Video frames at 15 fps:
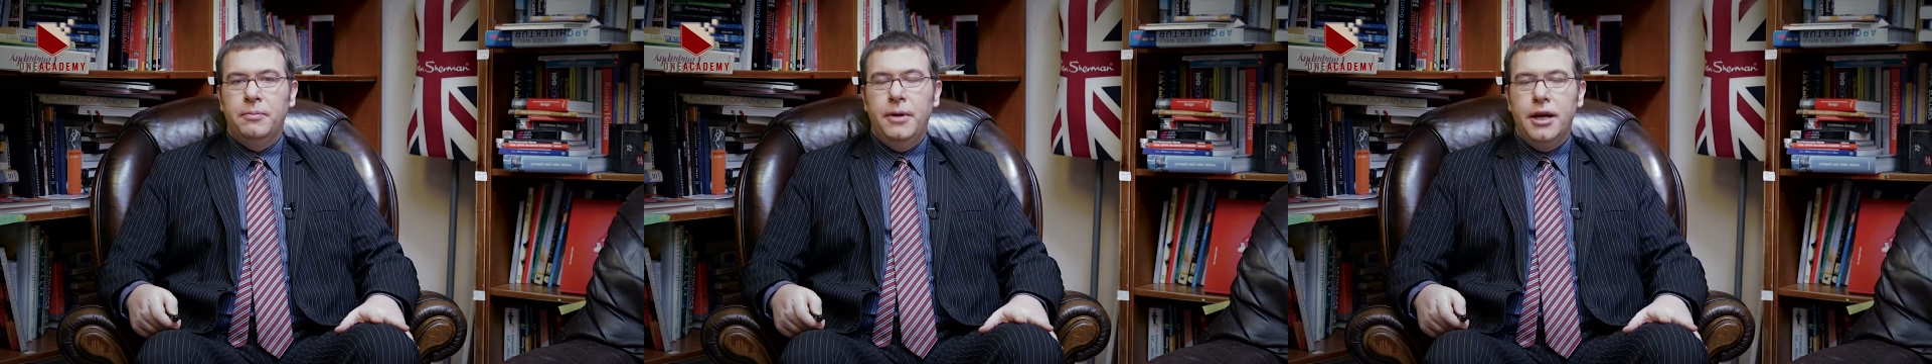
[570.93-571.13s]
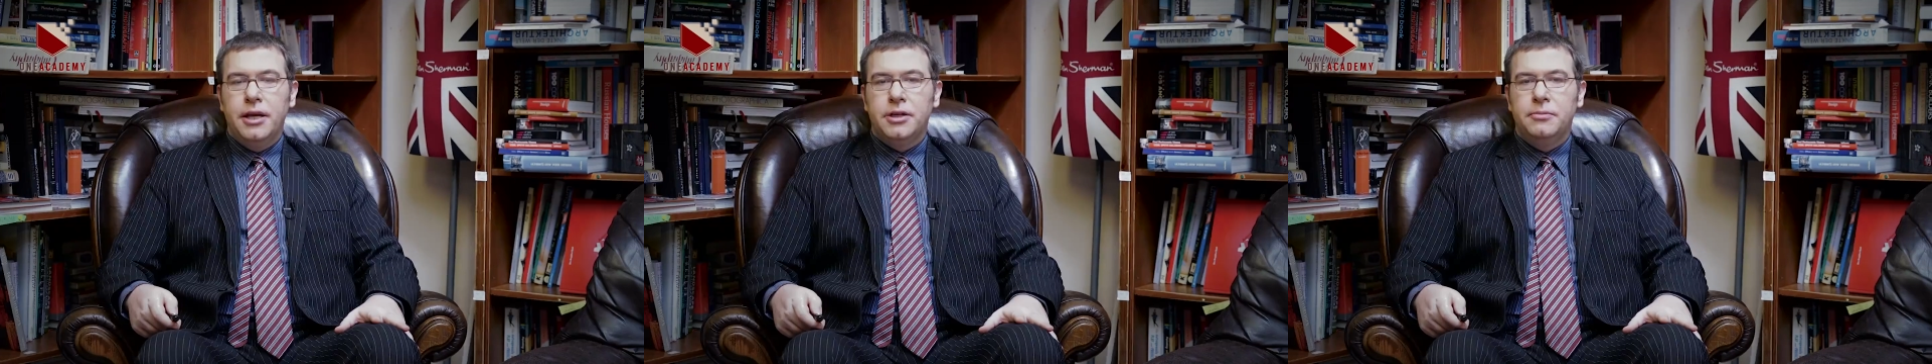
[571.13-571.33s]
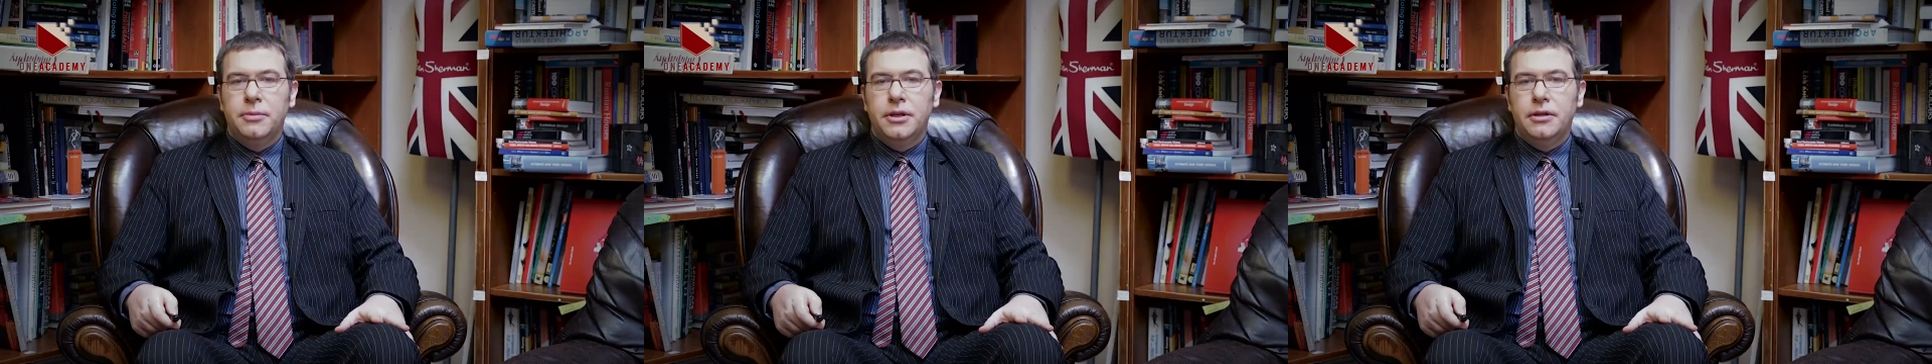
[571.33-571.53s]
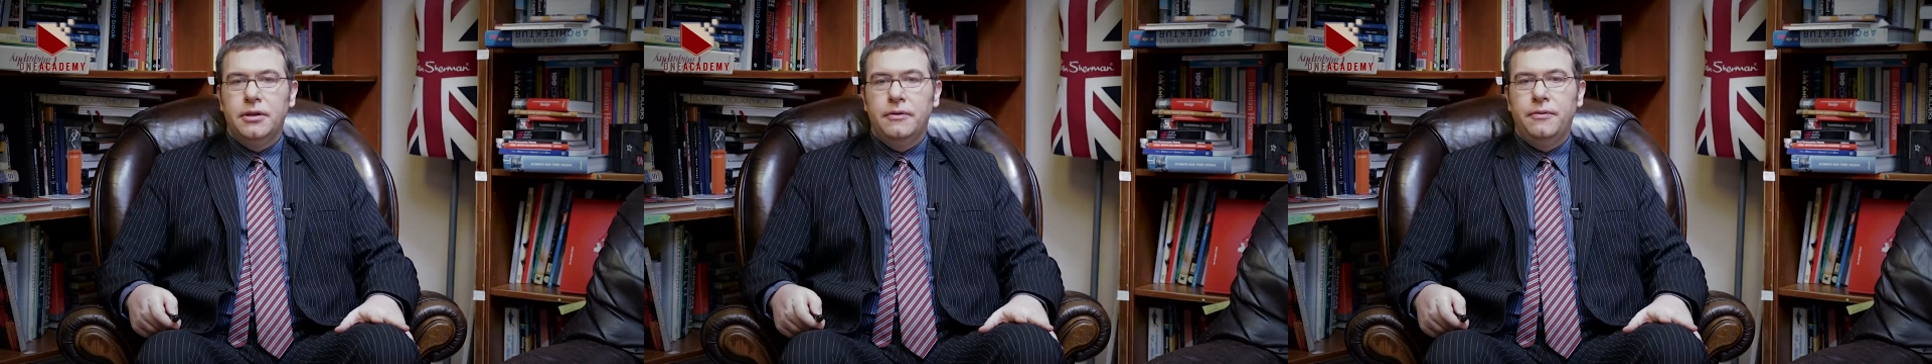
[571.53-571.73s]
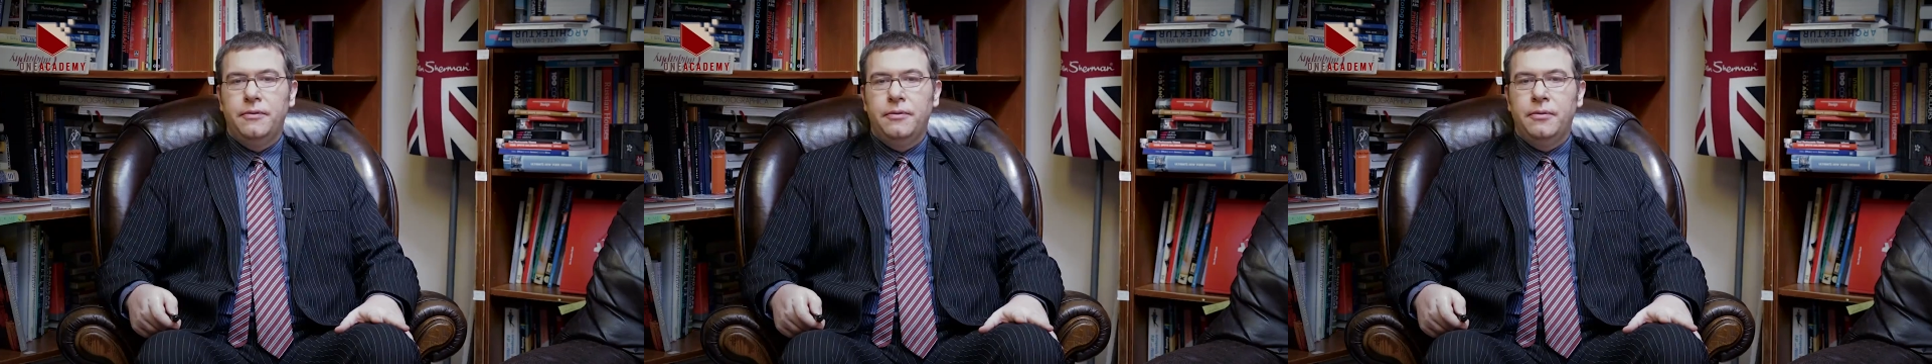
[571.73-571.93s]
management
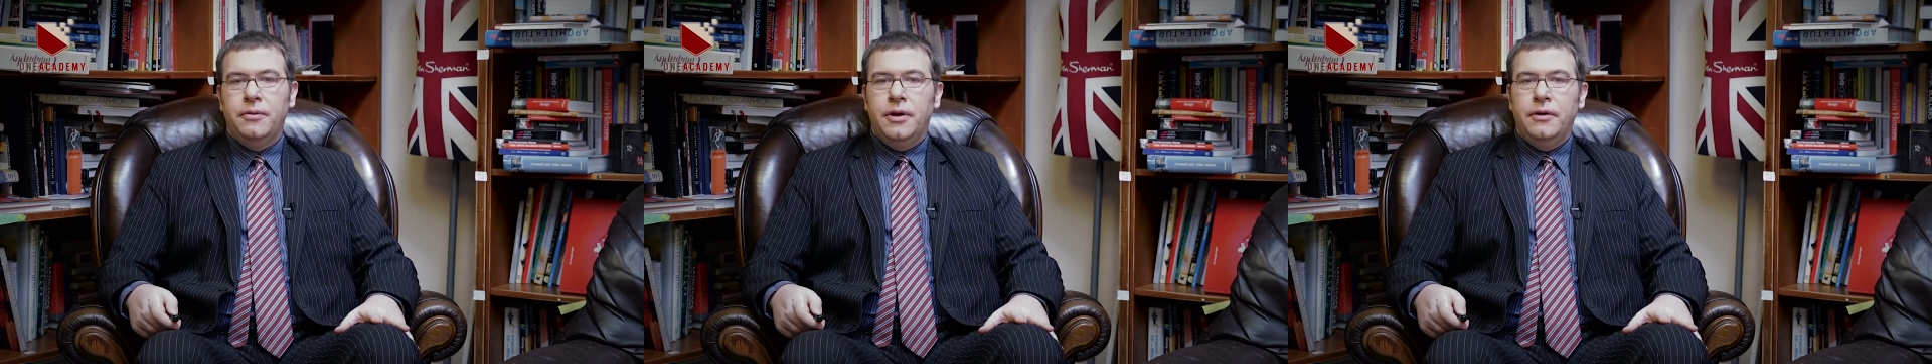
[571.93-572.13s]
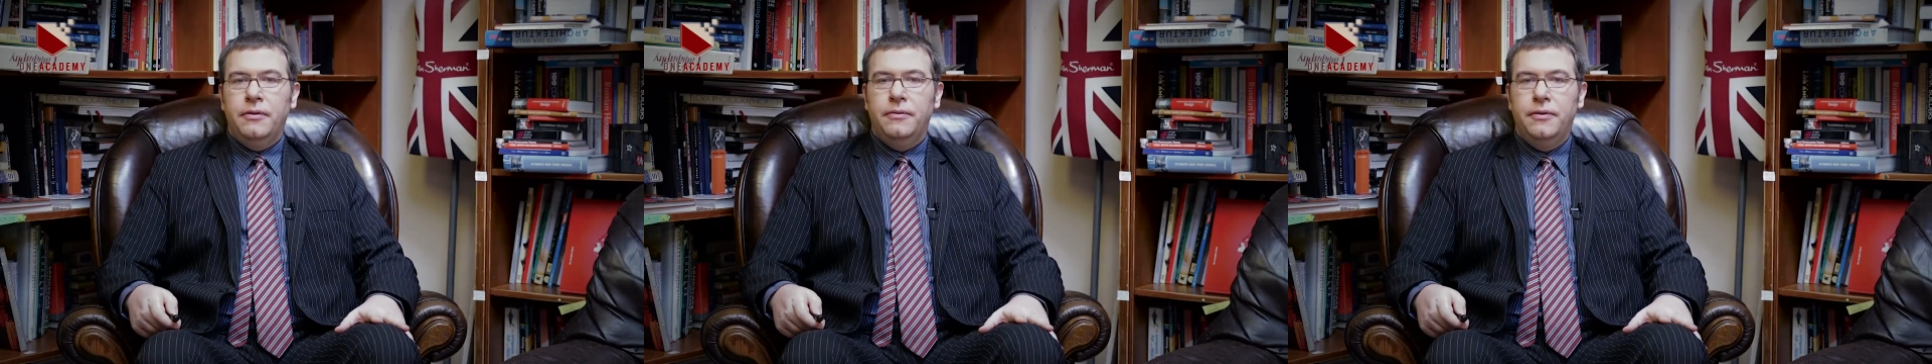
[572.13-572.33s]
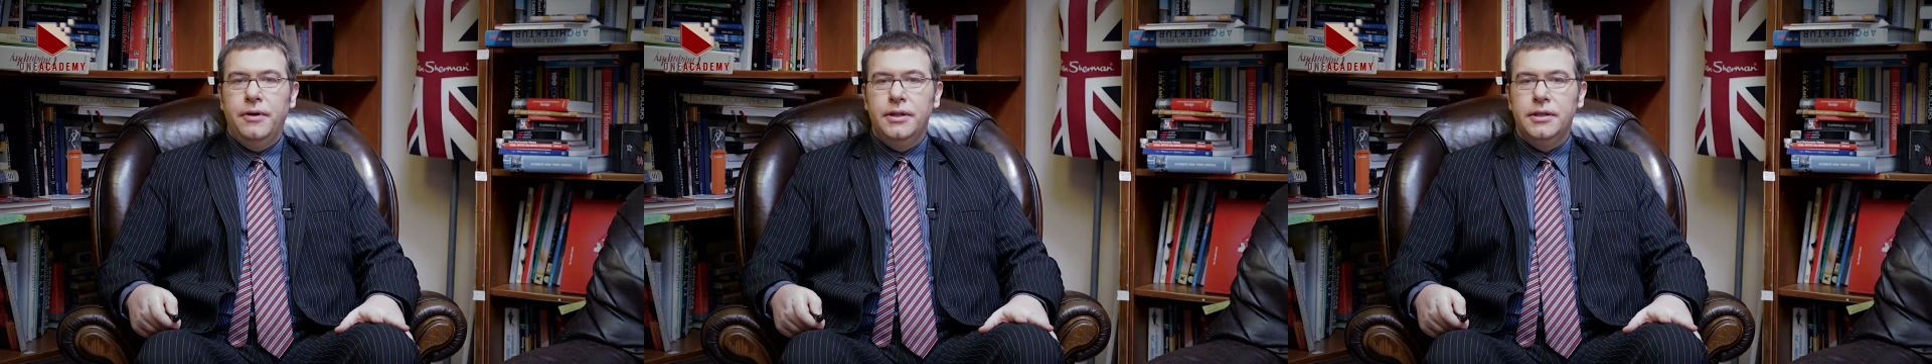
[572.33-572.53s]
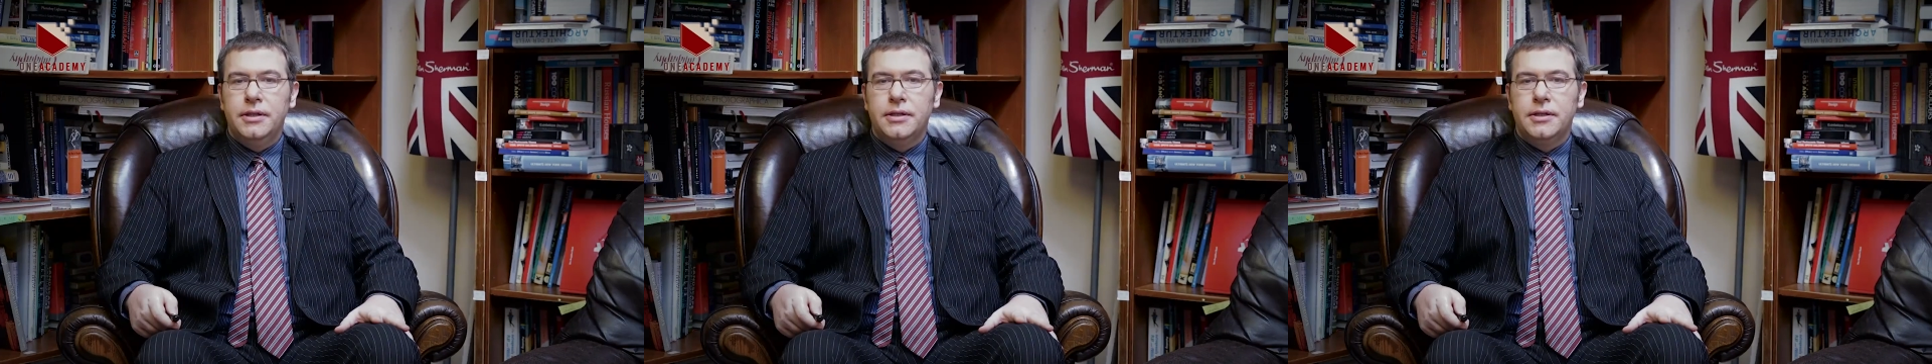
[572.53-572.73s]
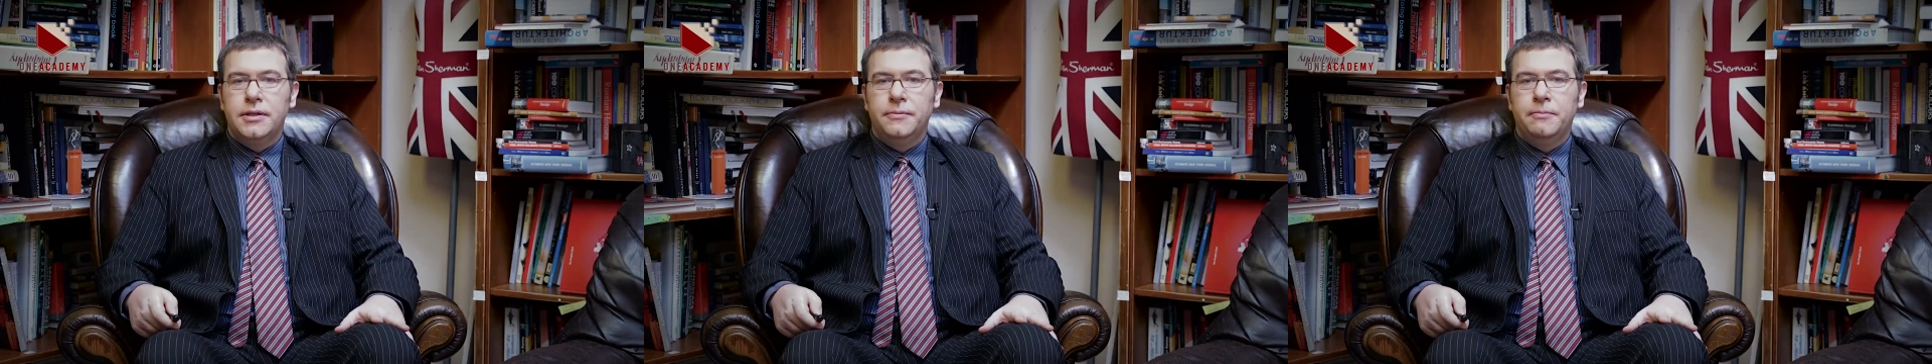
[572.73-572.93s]
of
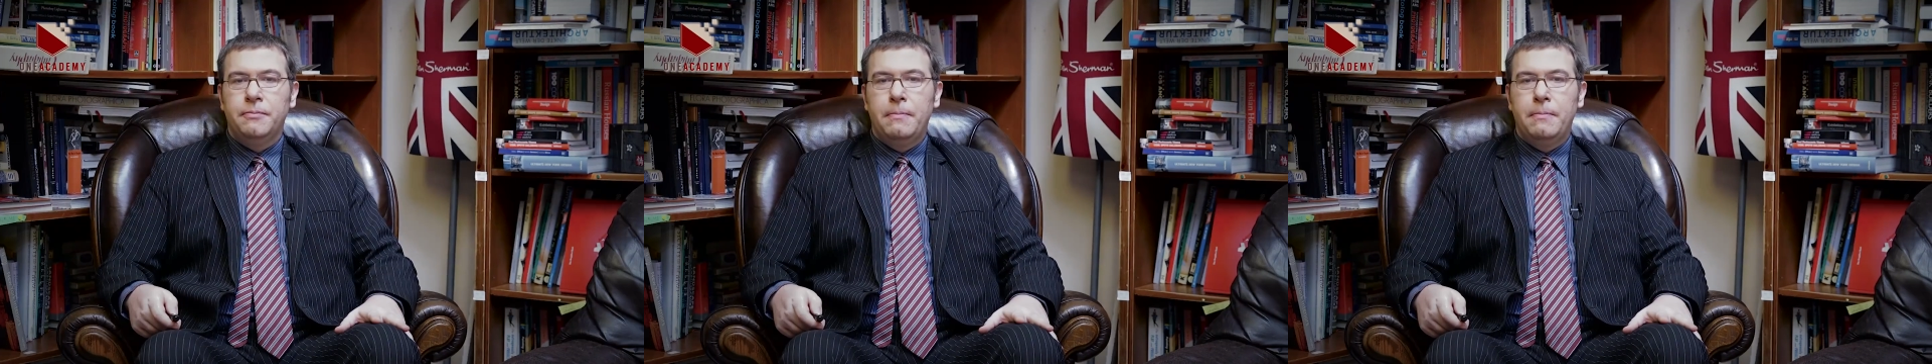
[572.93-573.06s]
funds,